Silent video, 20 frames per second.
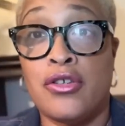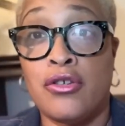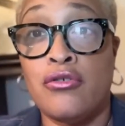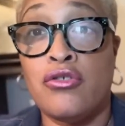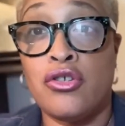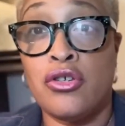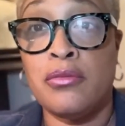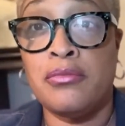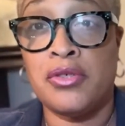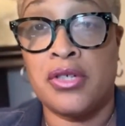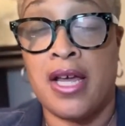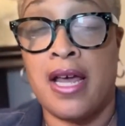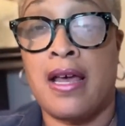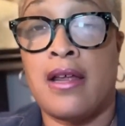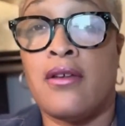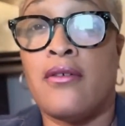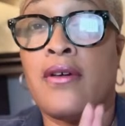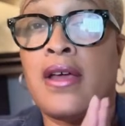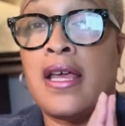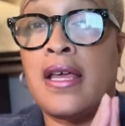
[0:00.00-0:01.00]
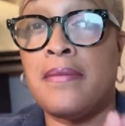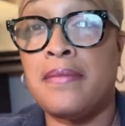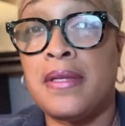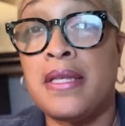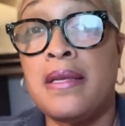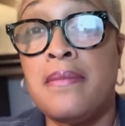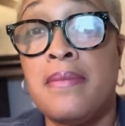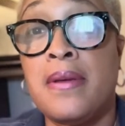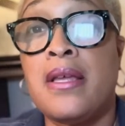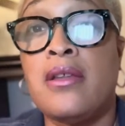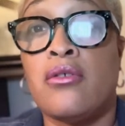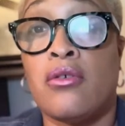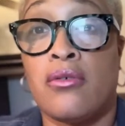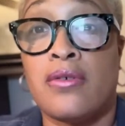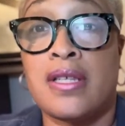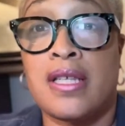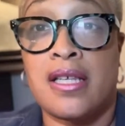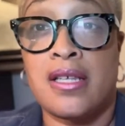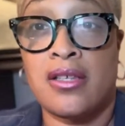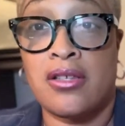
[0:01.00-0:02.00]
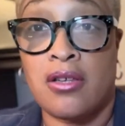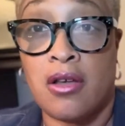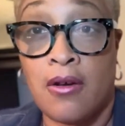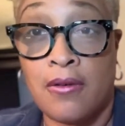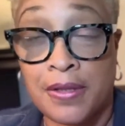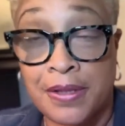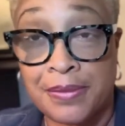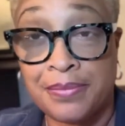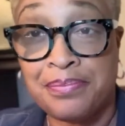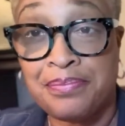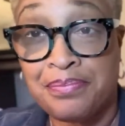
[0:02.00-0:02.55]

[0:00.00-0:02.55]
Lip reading: YouTube channel, MCB Nurse Consultant